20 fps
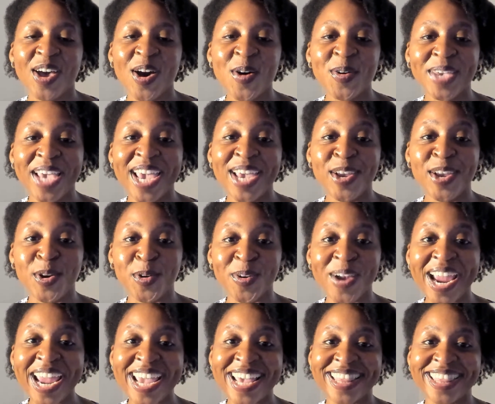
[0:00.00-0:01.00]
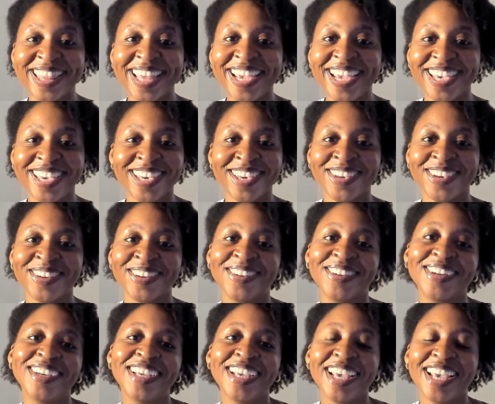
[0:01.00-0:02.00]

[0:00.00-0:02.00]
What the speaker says: okay, great, thank you.